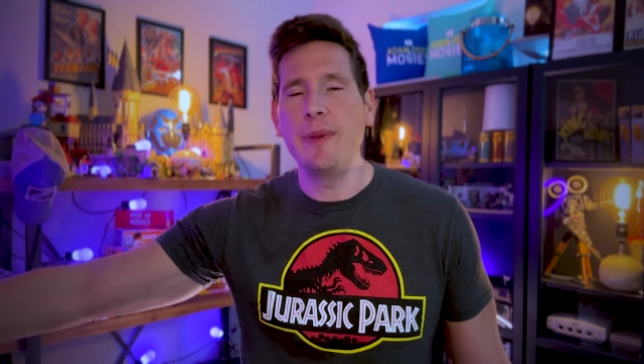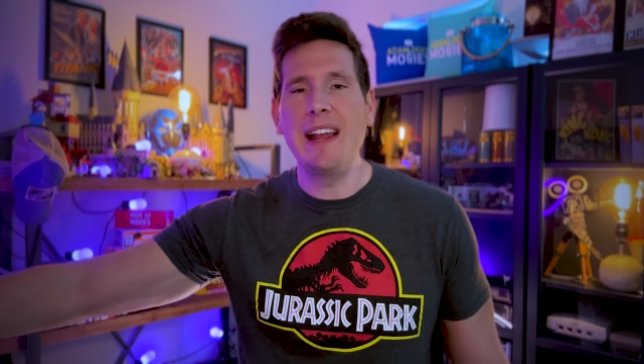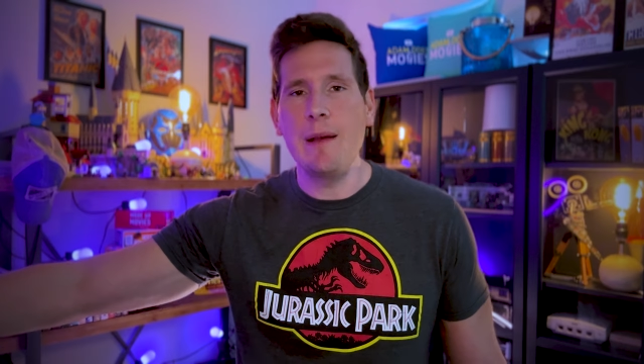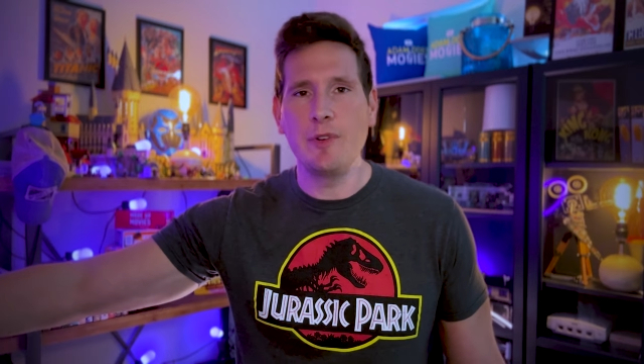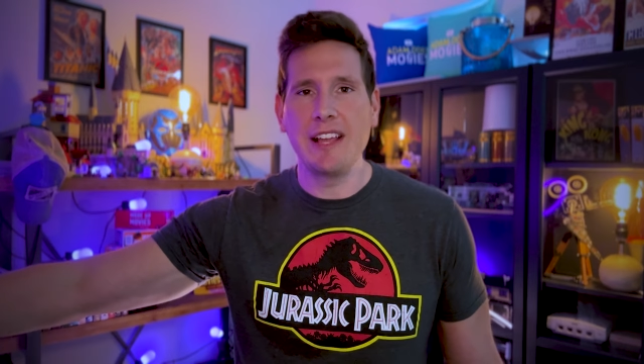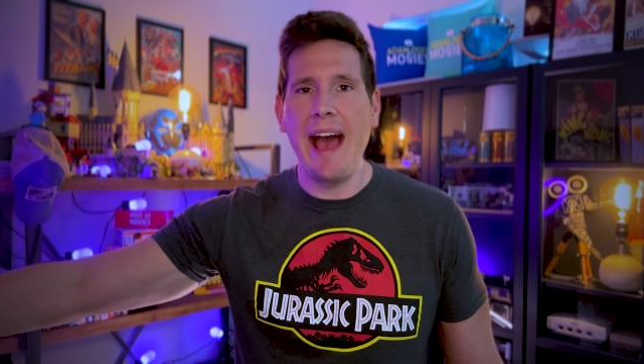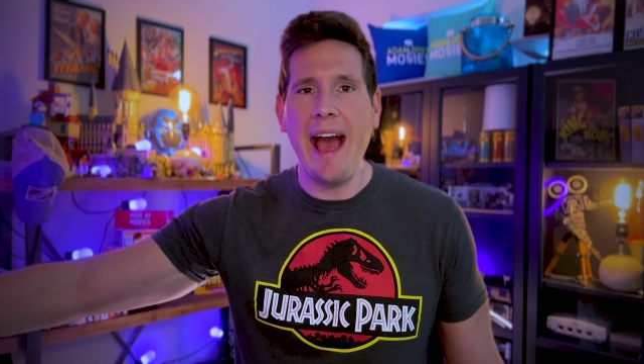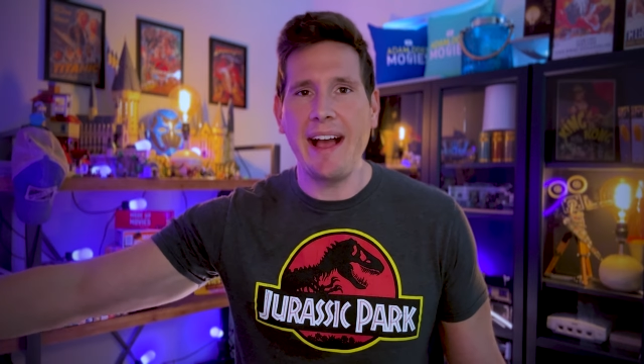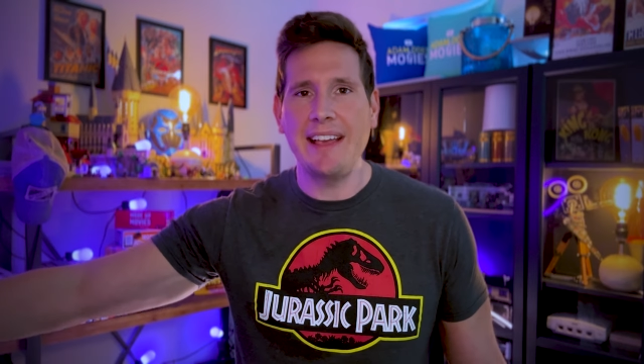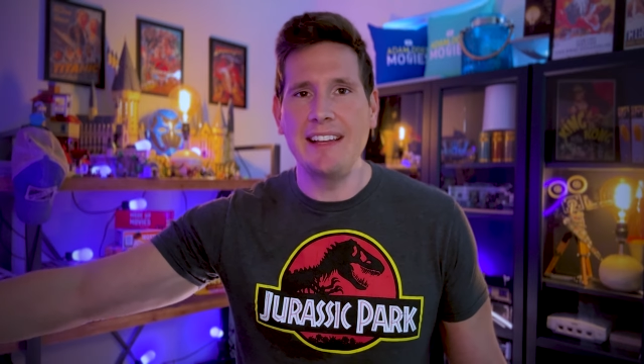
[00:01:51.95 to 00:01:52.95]
being able to
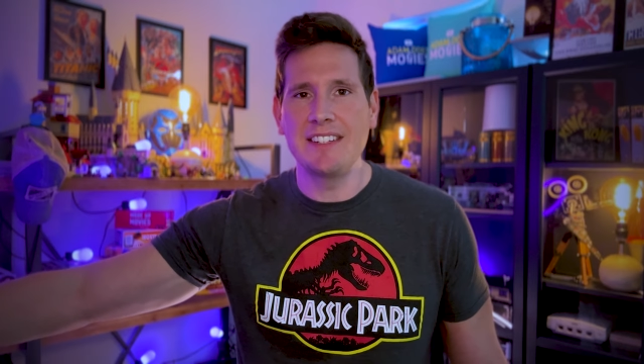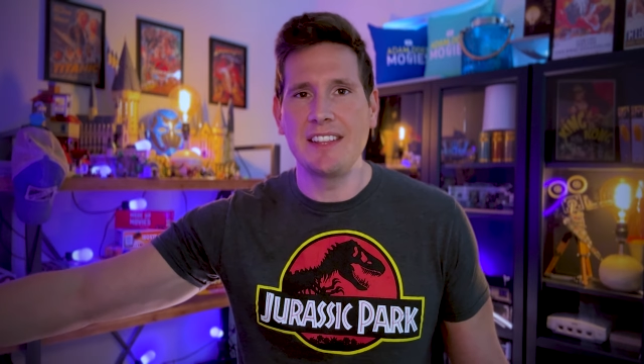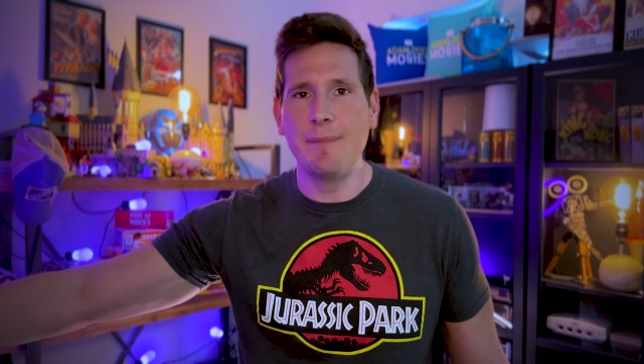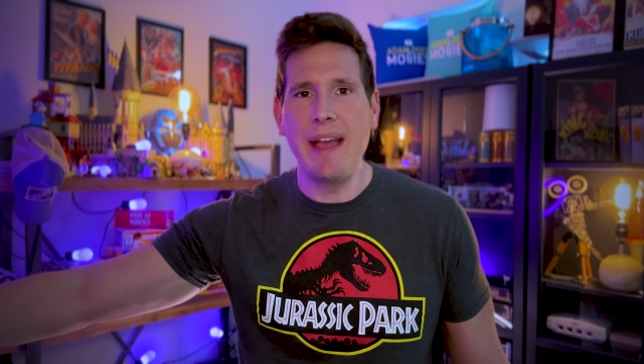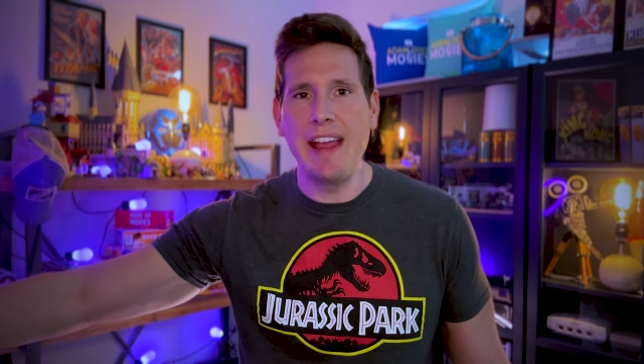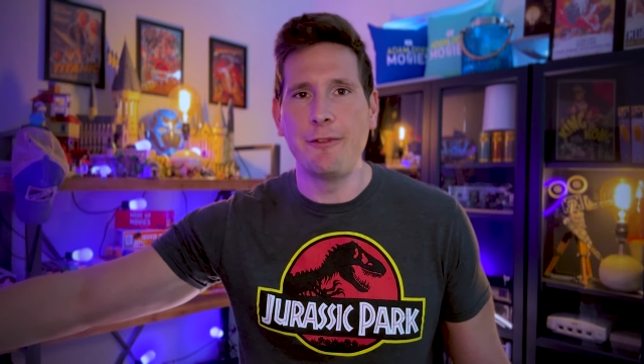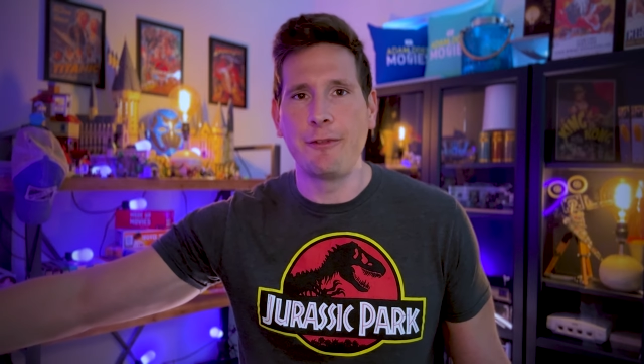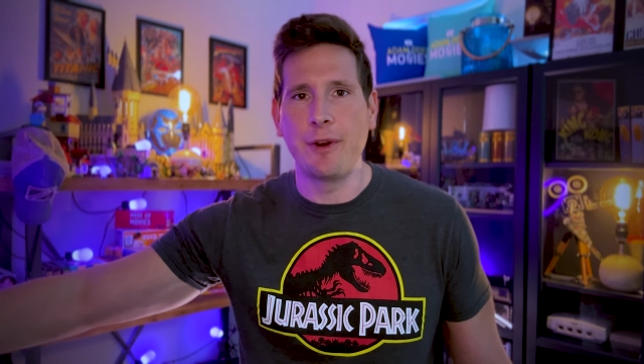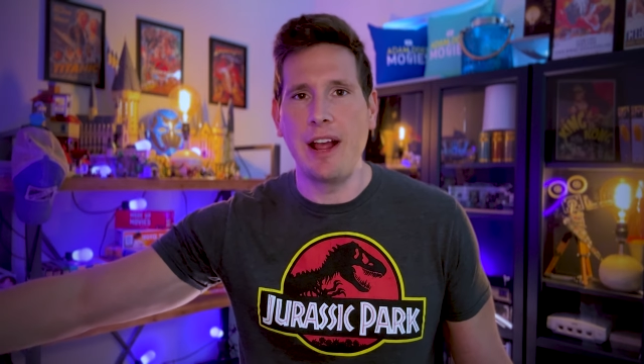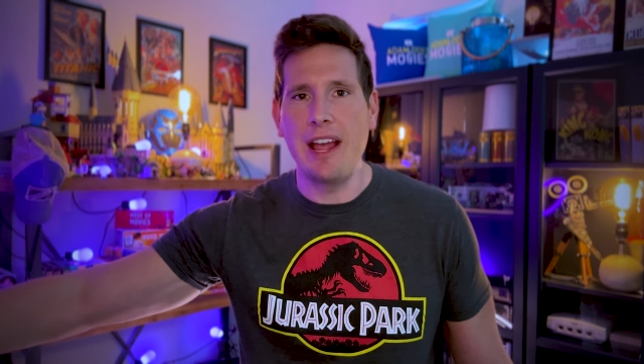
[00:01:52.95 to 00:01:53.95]
hack into the
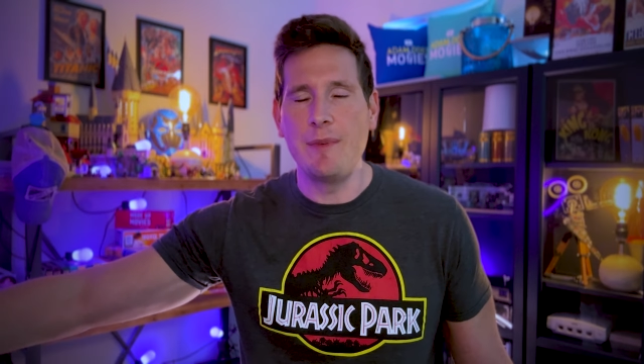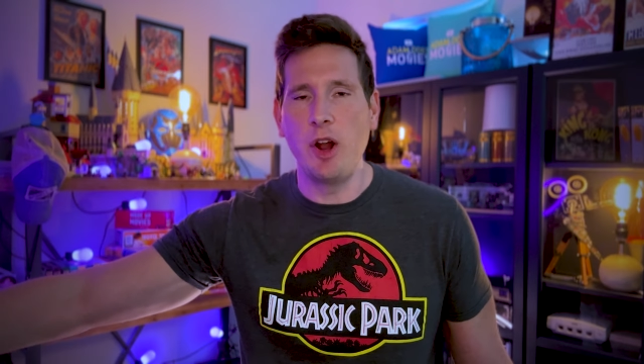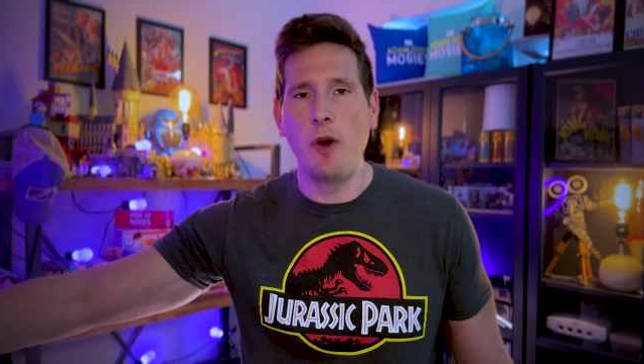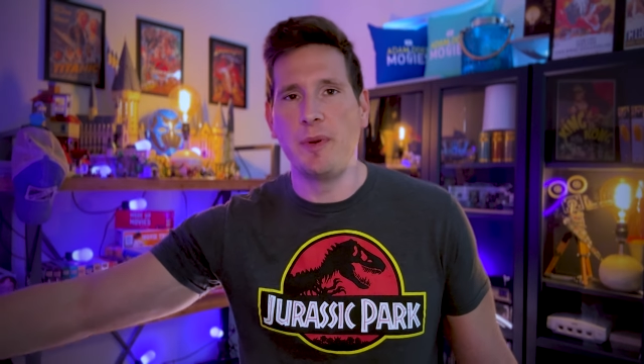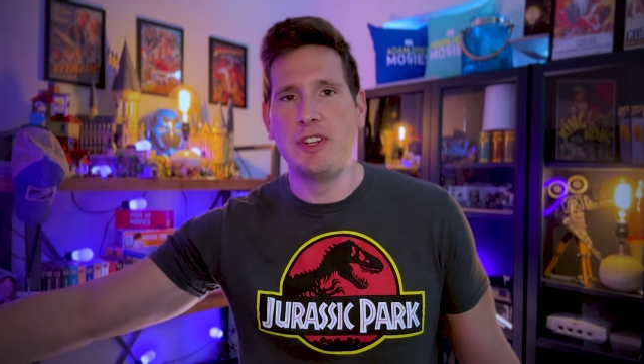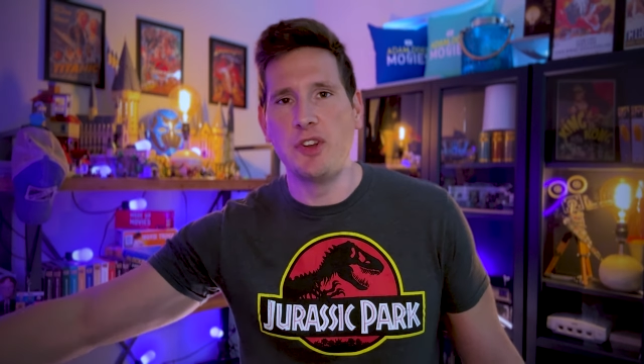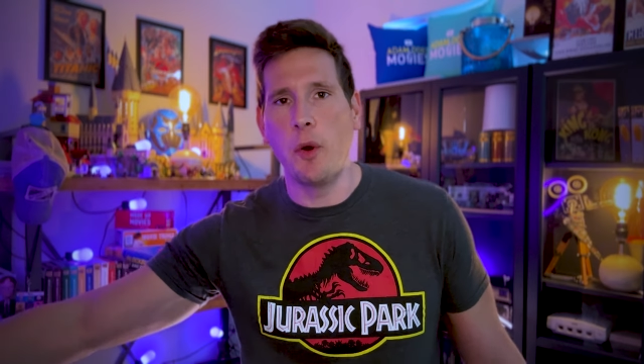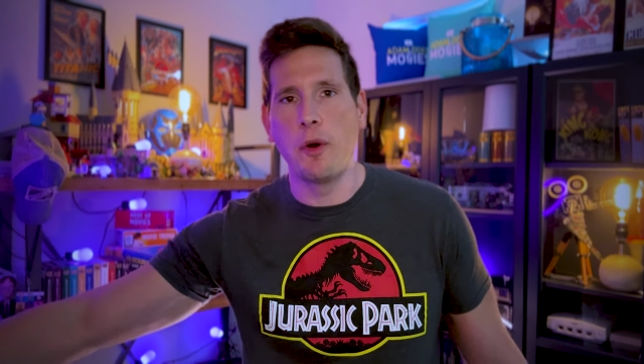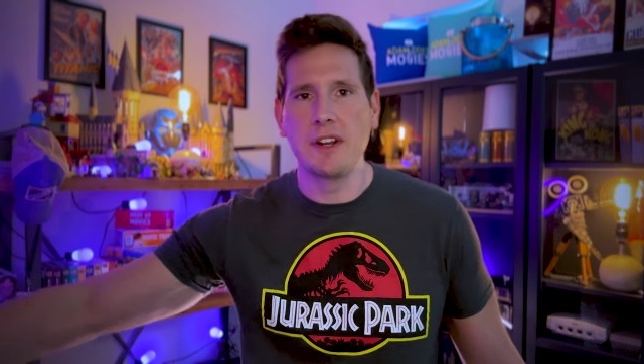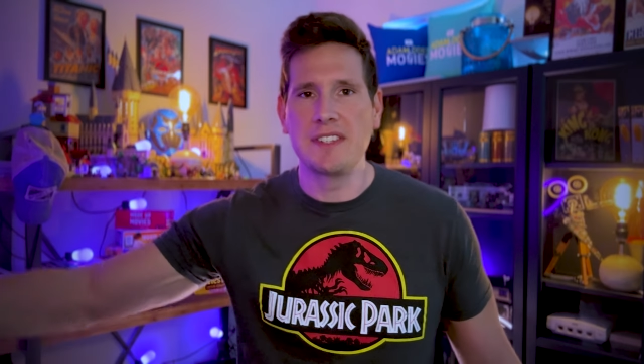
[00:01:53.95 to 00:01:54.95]
mainframe and open
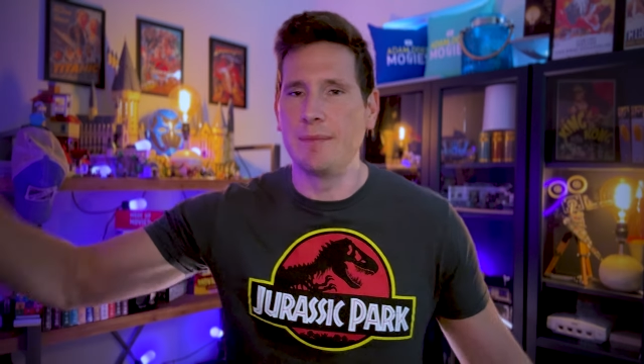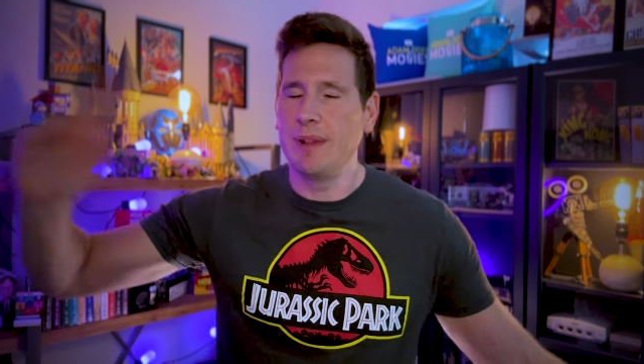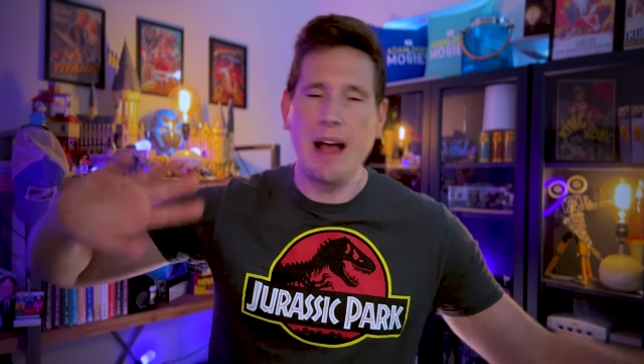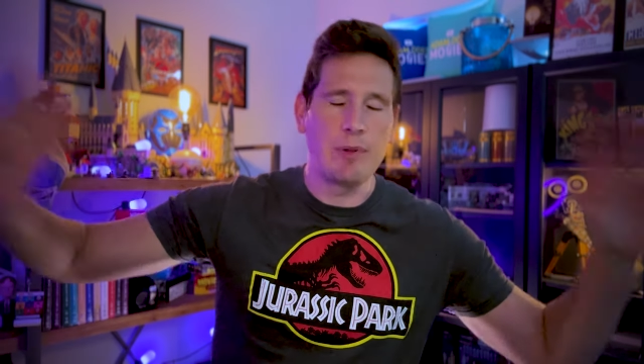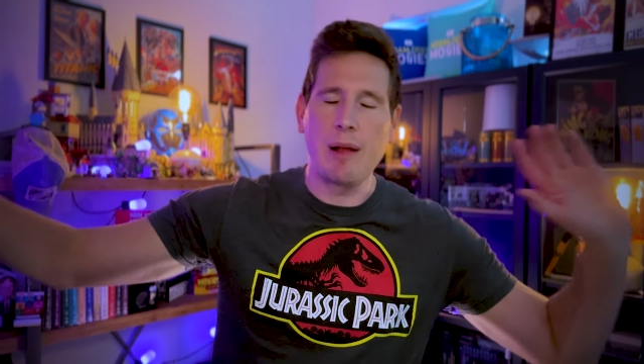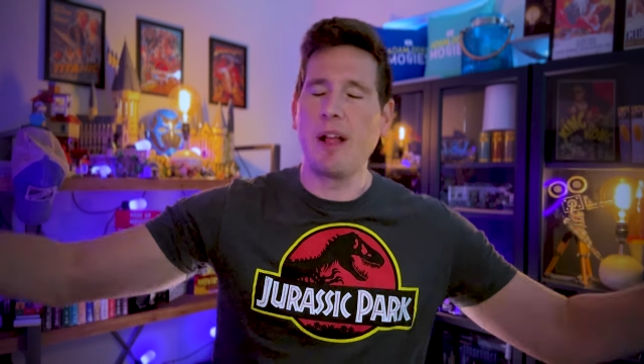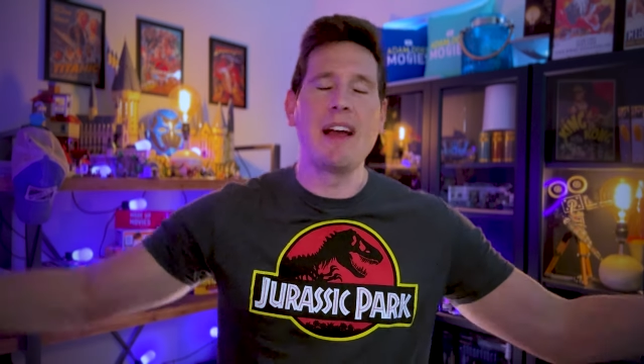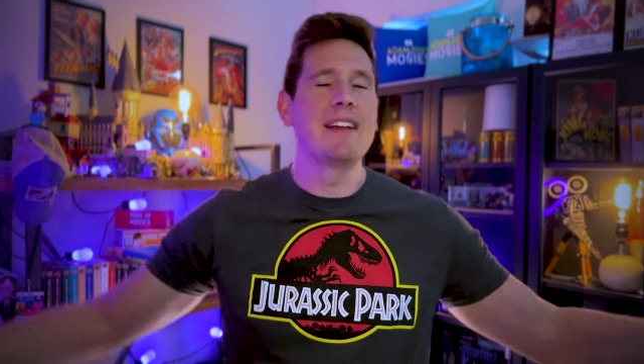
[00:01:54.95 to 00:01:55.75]
doors and blah, blah, blah.